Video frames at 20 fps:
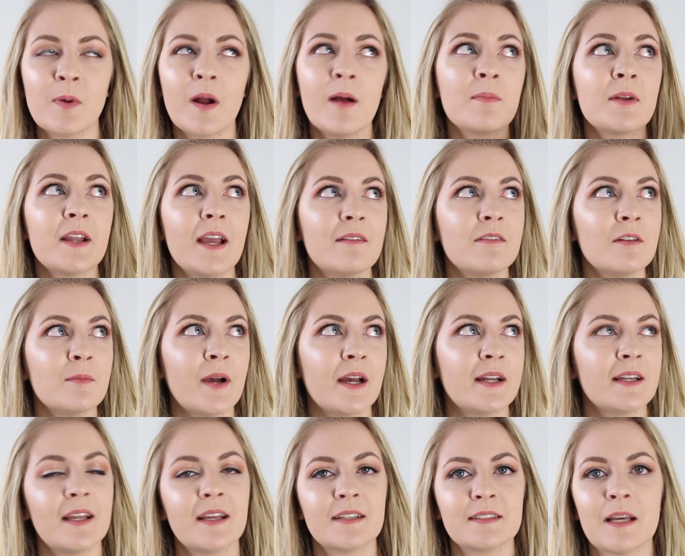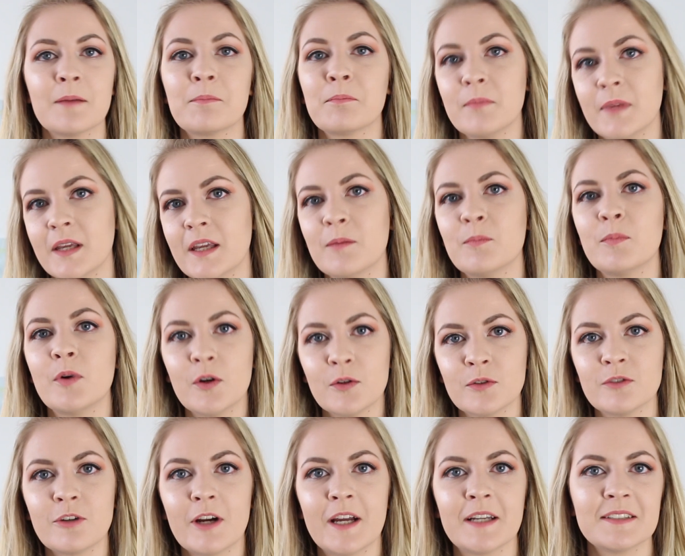Probably everybody except me
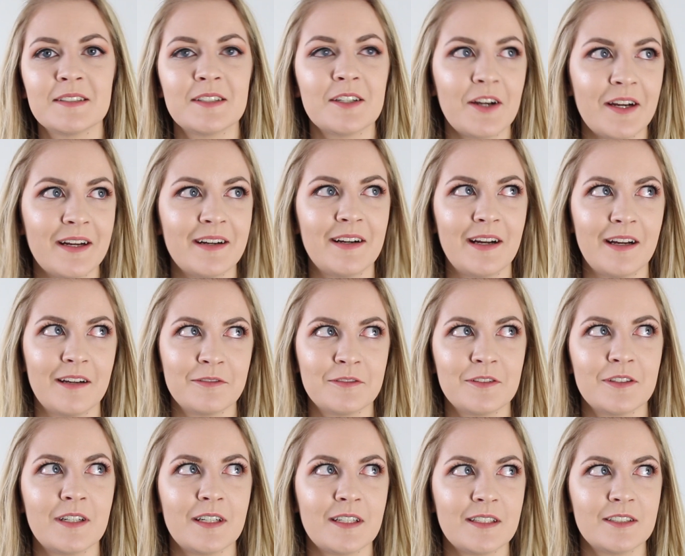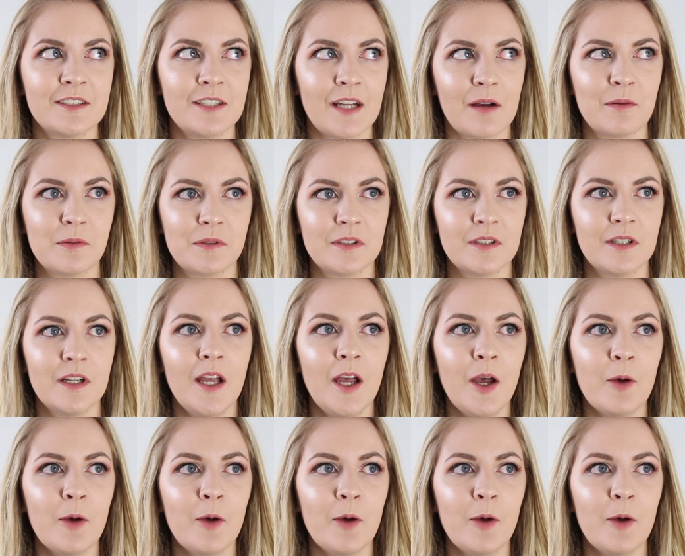blow dries their hair after they shower.